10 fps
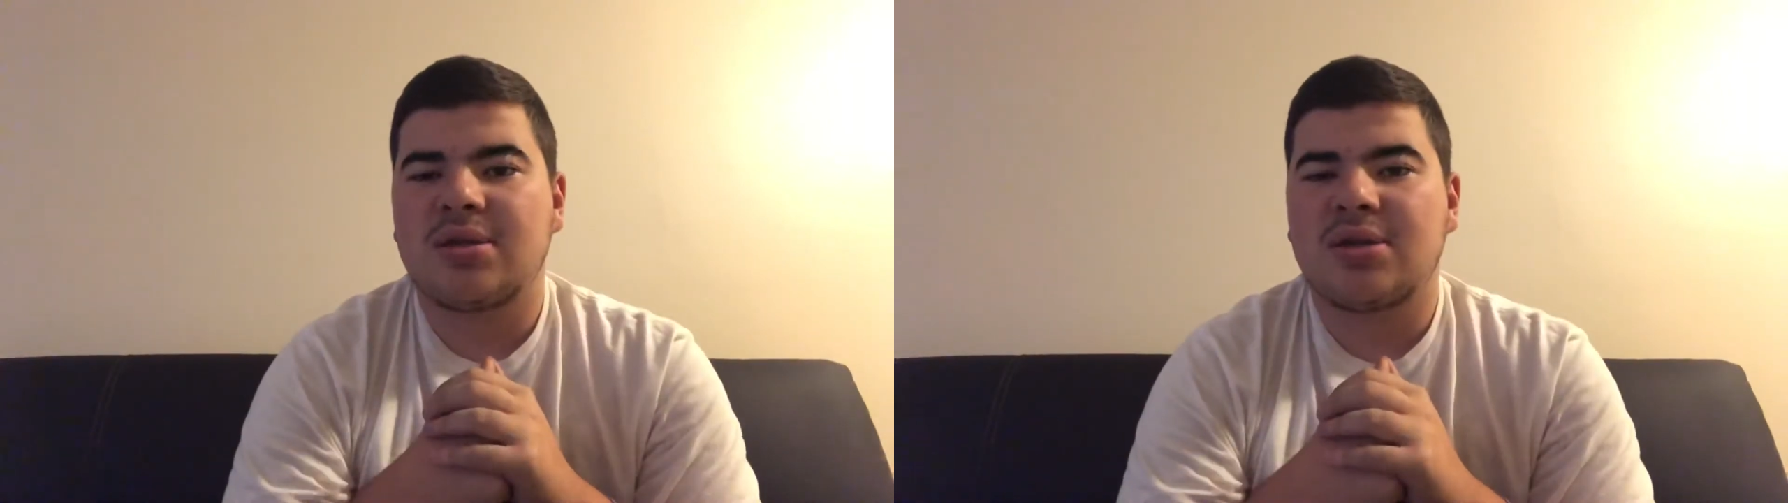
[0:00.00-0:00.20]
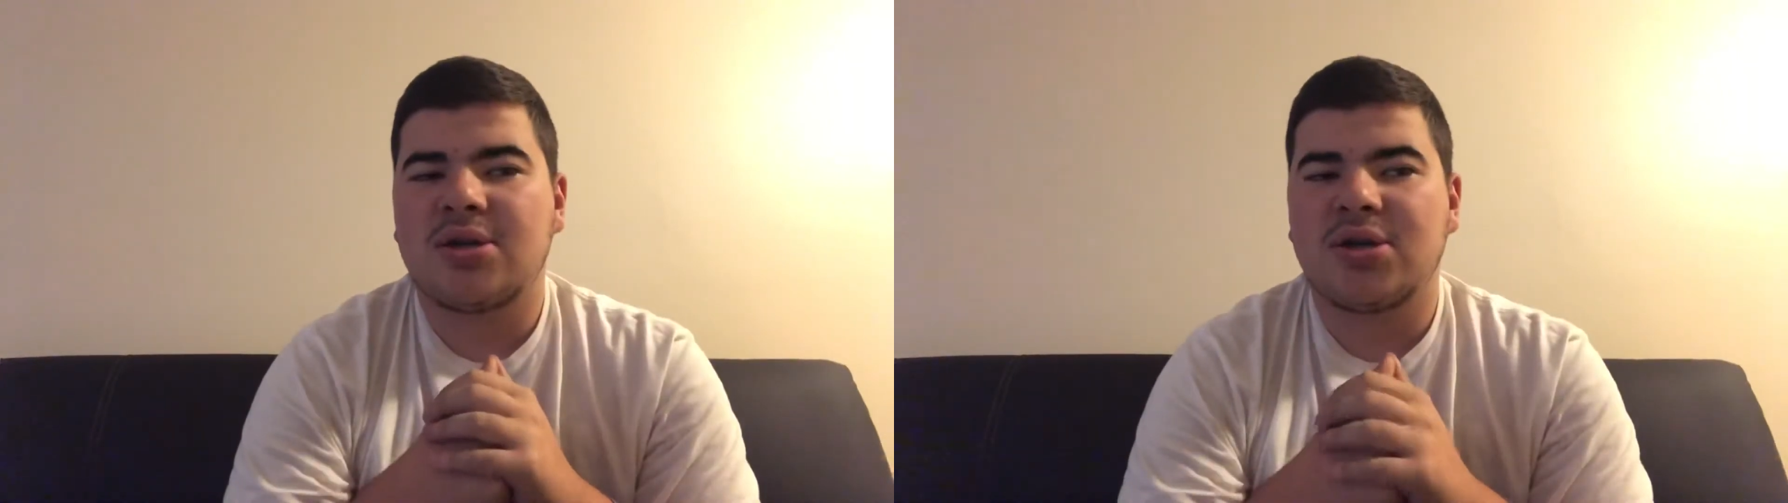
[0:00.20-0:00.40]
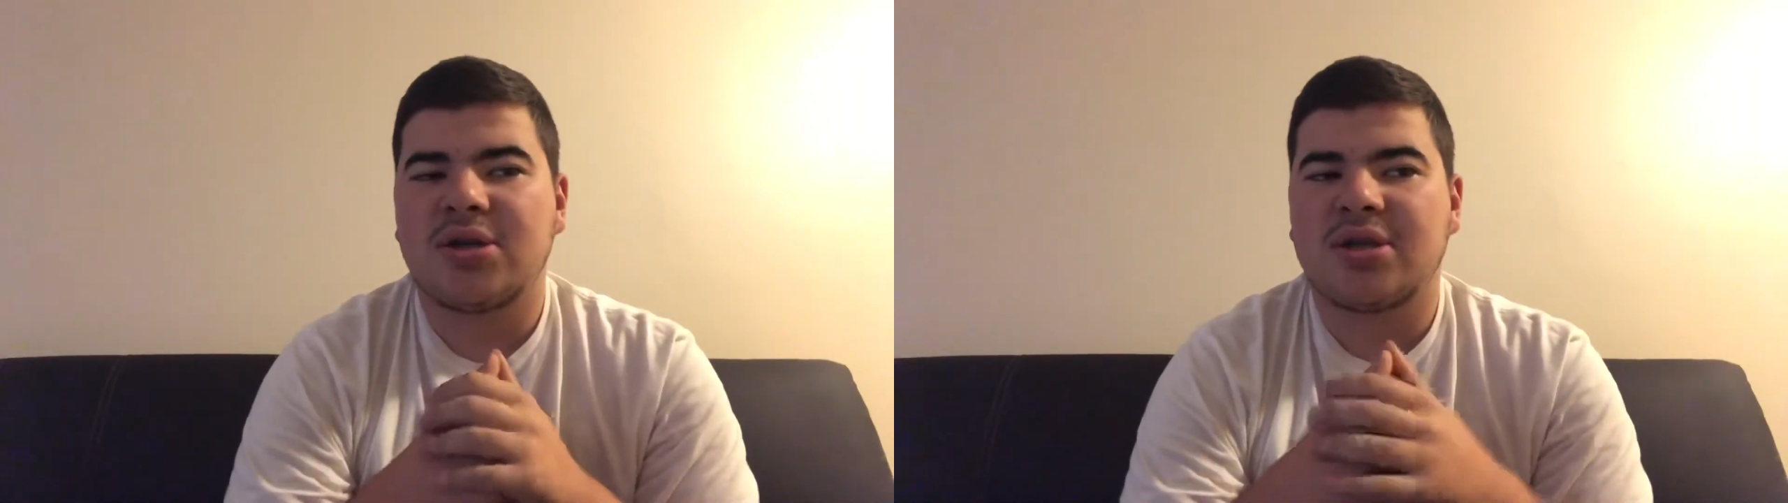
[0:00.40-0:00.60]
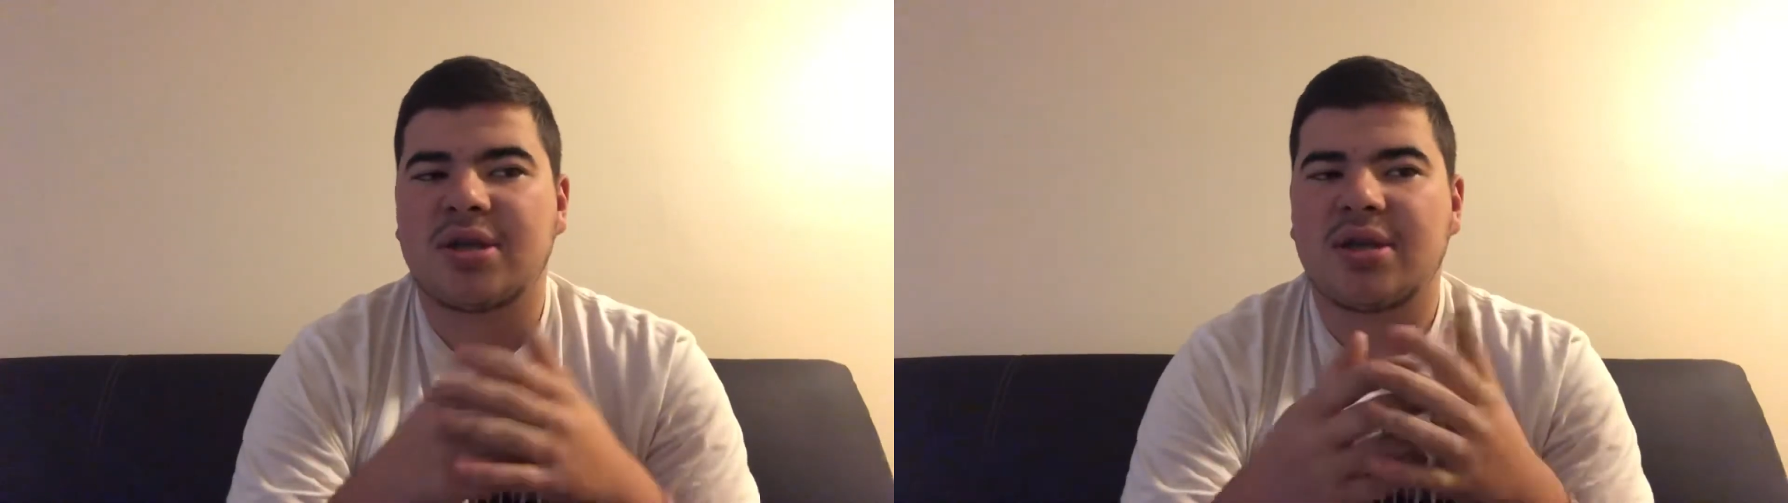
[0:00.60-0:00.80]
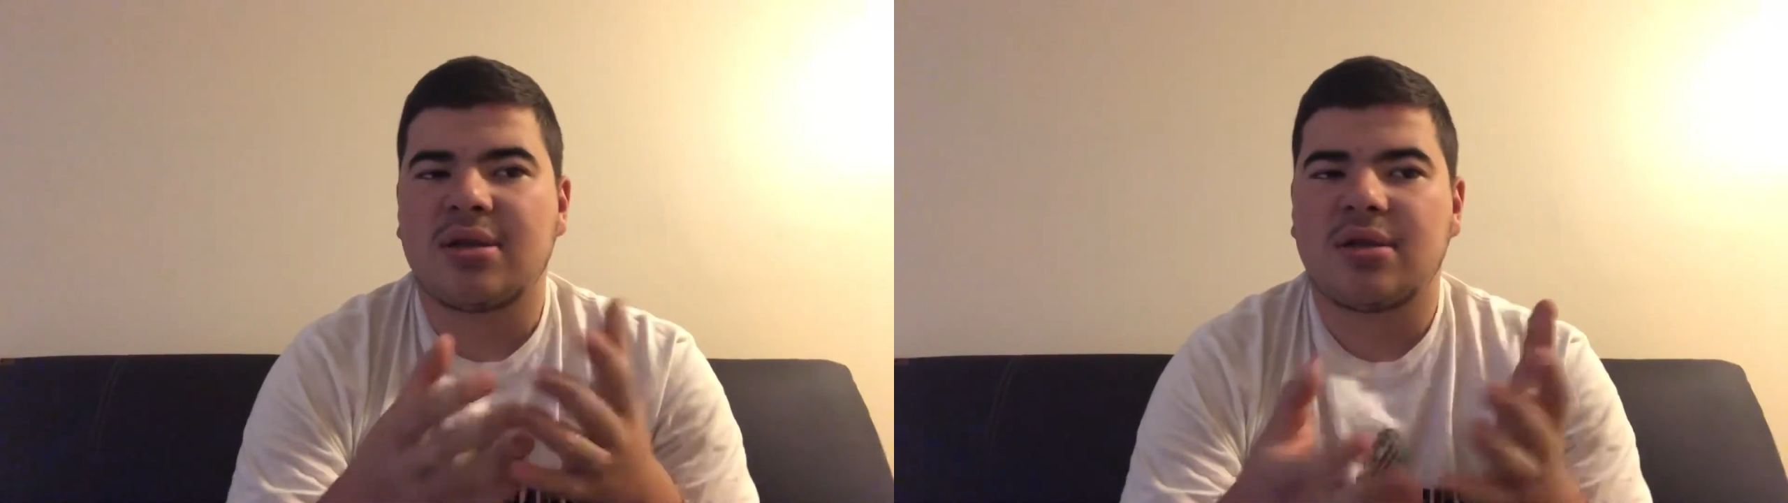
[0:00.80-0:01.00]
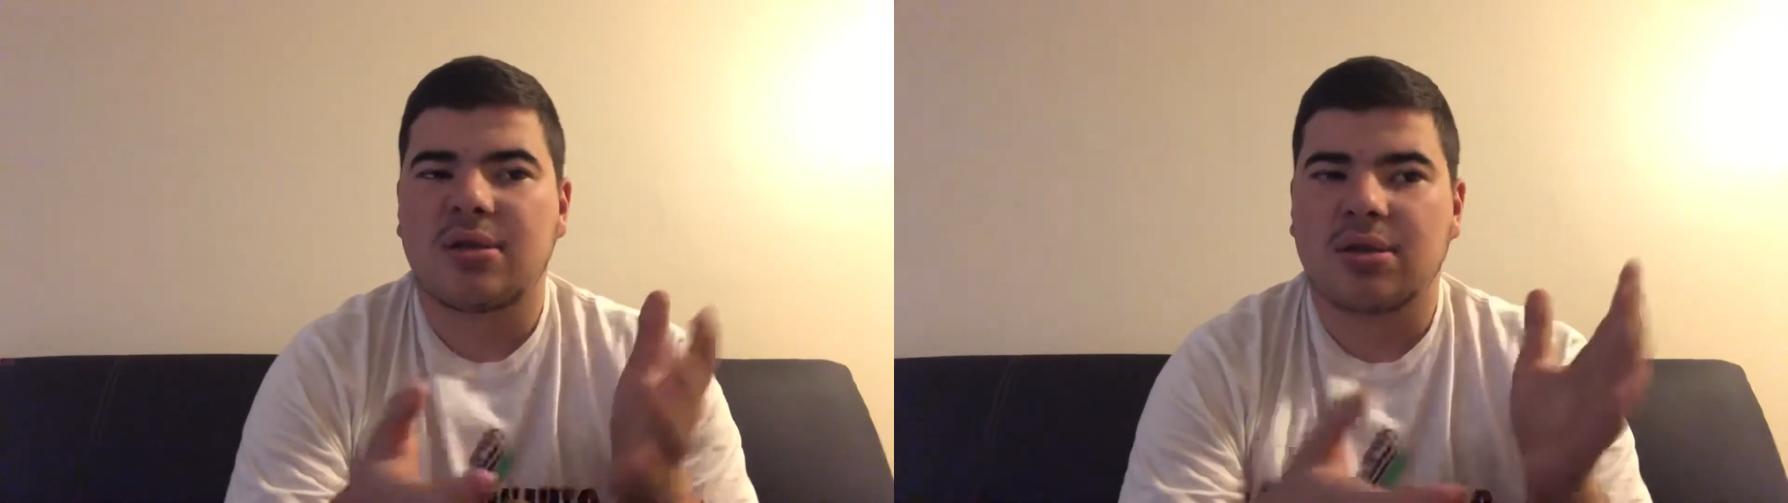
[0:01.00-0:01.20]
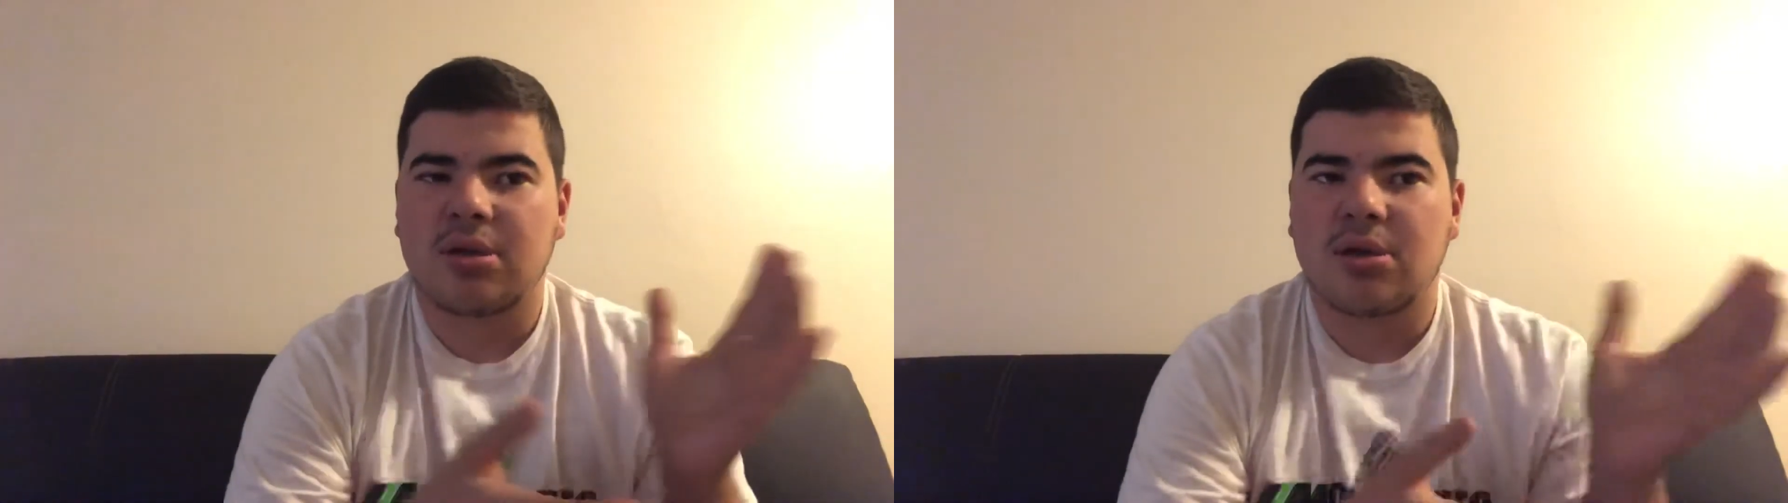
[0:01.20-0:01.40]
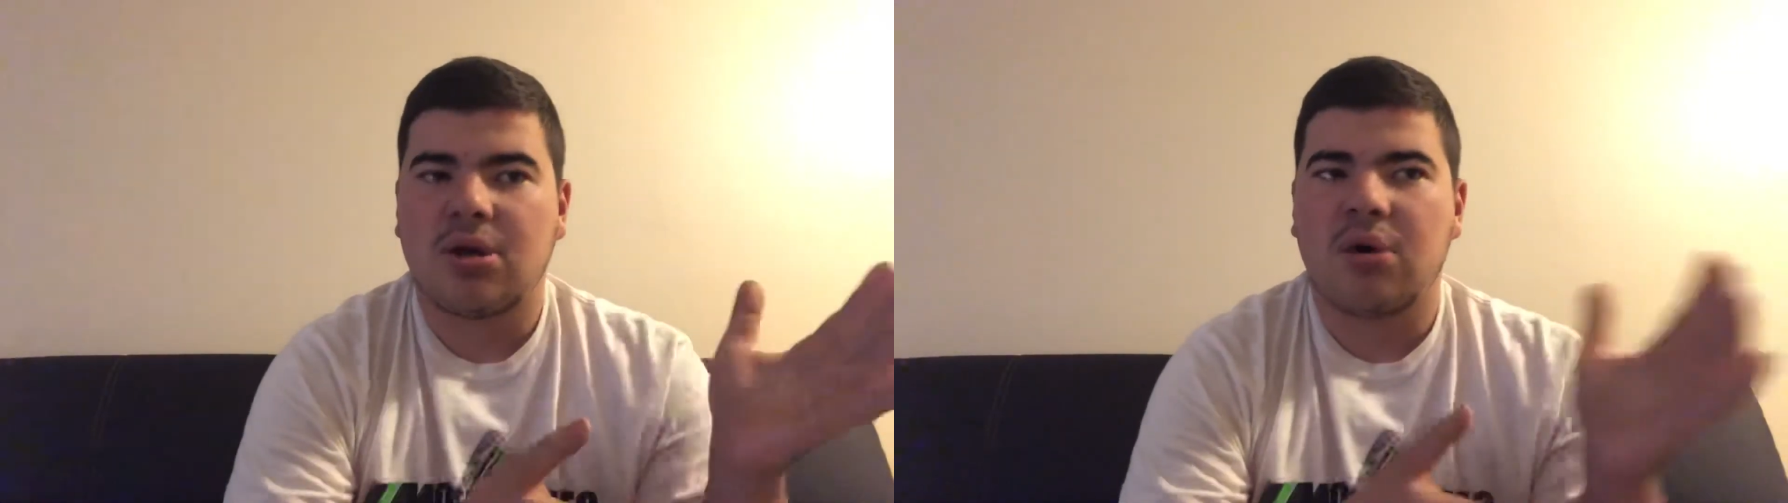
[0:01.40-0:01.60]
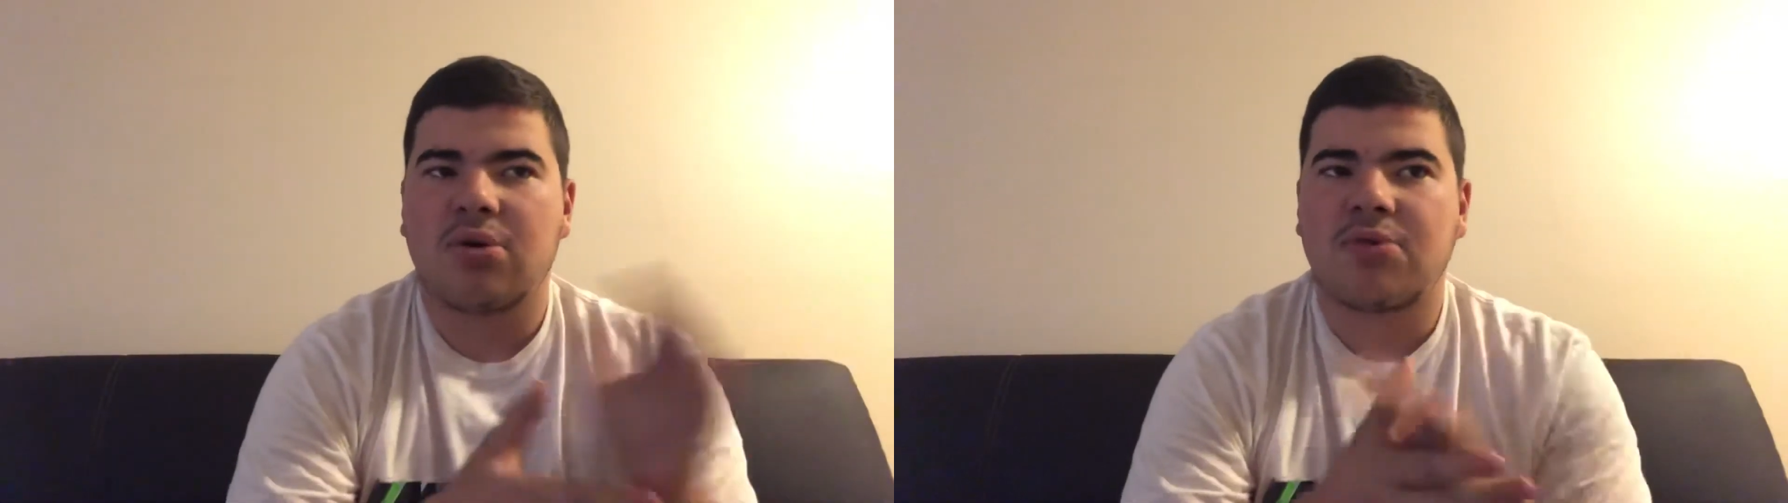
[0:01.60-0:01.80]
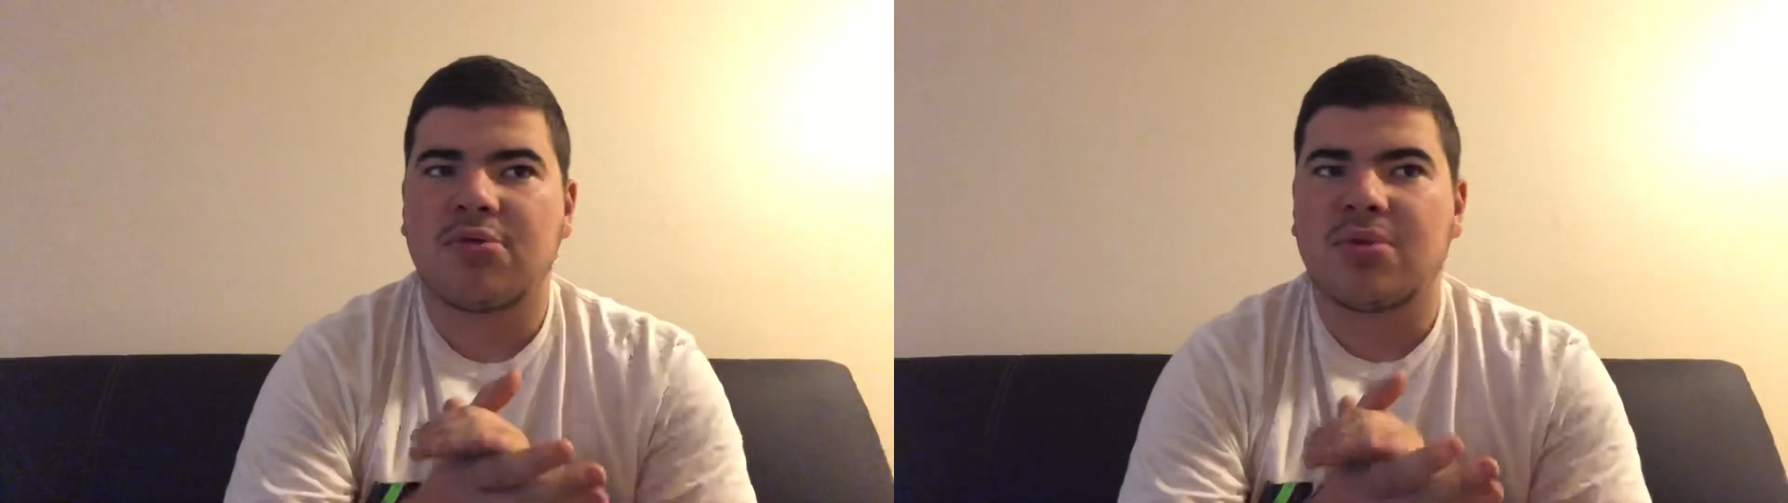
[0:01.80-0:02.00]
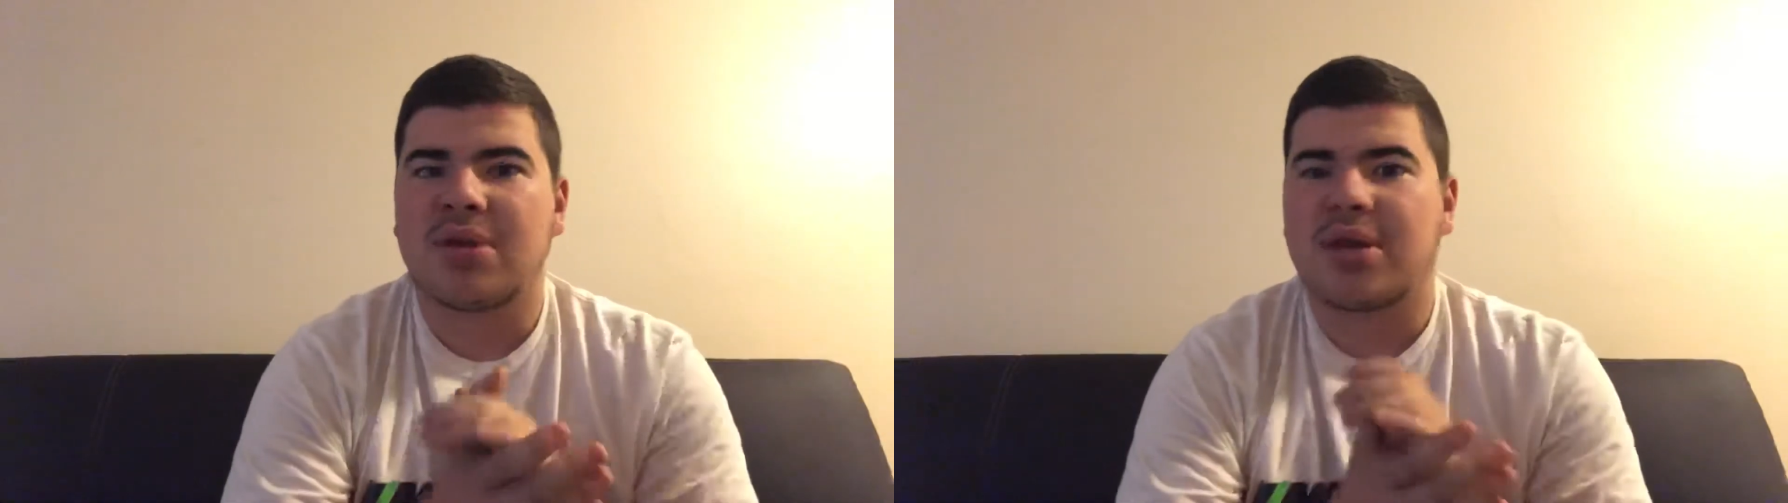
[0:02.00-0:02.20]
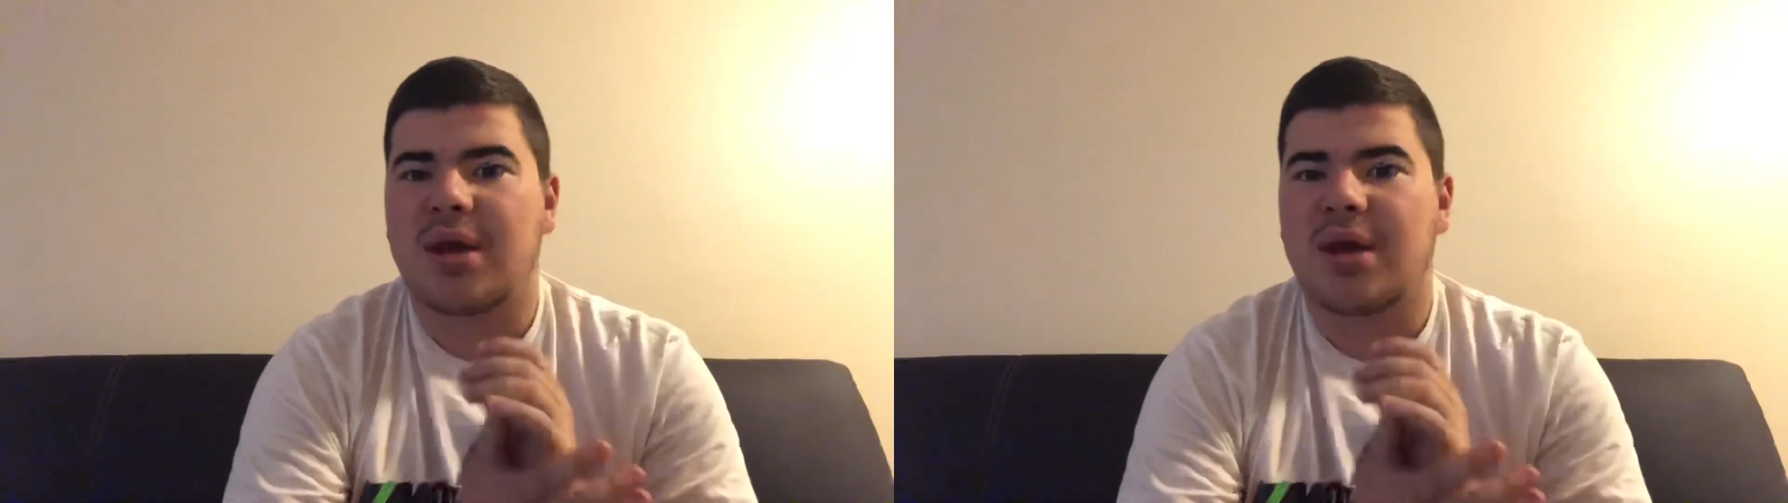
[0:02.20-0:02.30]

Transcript: could to go through with it.